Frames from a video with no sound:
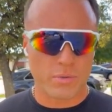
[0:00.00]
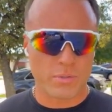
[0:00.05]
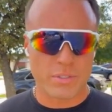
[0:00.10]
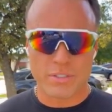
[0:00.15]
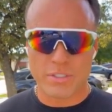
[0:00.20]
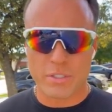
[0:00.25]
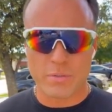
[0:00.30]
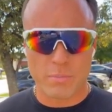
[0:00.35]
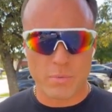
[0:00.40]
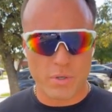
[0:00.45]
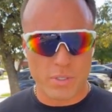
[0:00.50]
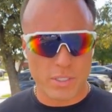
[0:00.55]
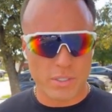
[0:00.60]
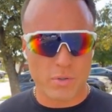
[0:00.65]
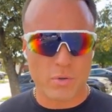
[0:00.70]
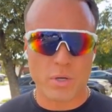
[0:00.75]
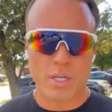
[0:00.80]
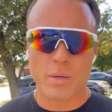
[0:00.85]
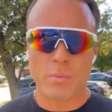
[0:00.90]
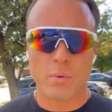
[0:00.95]
this is pretty
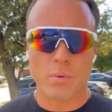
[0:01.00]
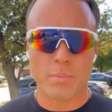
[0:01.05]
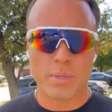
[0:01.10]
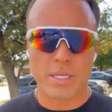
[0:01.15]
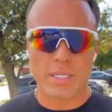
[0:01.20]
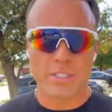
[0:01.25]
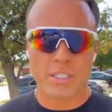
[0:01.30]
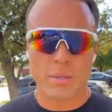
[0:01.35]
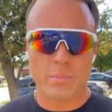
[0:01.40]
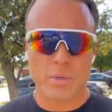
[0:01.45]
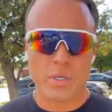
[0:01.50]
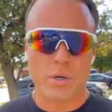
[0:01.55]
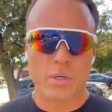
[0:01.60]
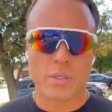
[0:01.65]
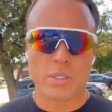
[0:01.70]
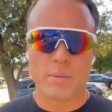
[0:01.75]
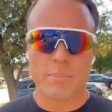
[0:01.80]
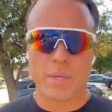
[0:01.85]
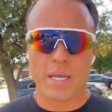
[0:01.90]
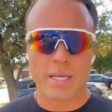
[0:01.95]
incredible because I'm
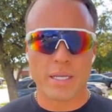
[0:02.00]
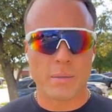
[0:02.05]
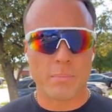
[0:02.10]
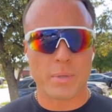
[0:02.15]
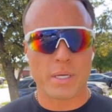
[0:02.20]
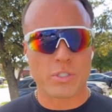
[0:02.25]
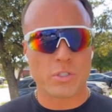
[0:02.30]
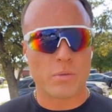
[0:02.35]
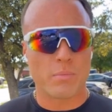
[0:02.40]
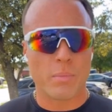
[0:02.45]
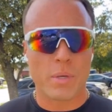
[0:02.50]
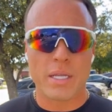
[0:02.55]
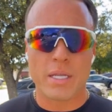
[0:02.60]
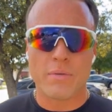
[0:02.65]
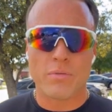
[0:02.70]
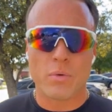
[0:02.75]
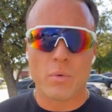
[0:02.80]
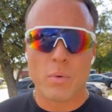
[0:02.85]
currently paying a bunch of money for